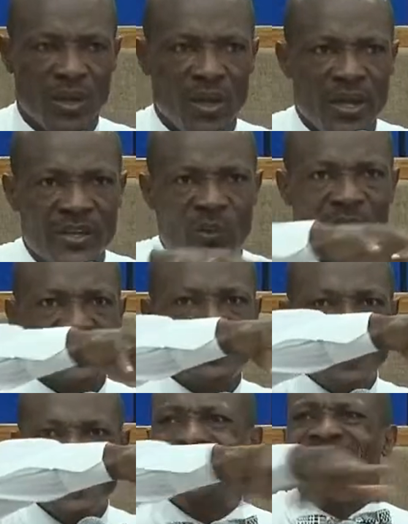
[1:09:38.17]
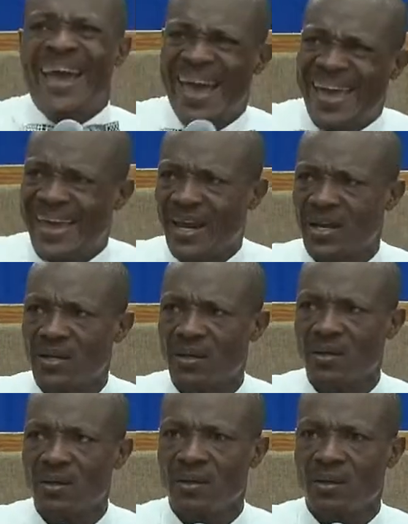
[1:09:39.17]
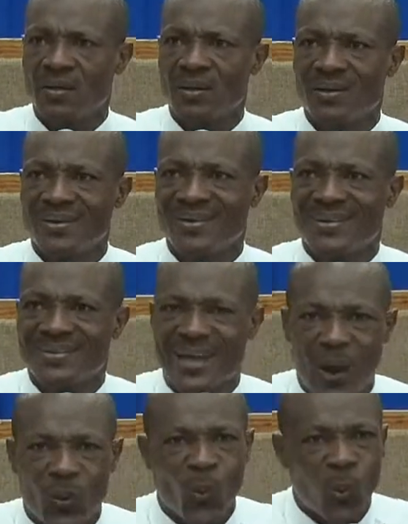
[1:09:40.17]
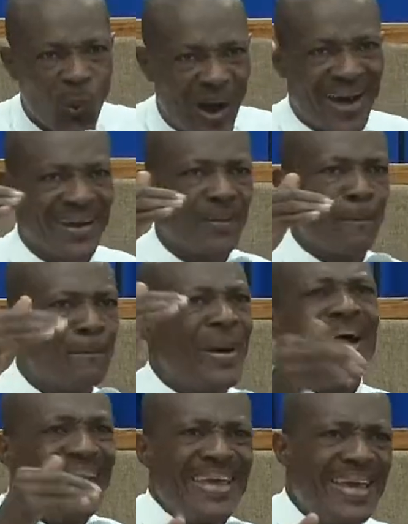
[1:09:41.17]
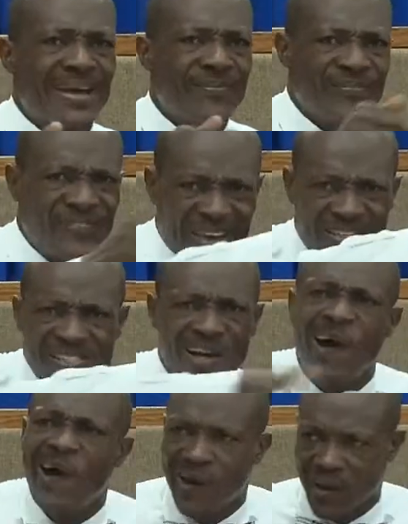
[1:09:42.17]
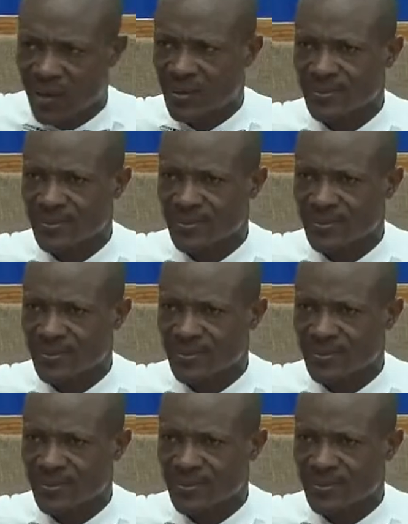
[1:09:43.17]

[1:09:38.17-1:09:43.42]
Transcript: it was detailed that one band-aid fix all.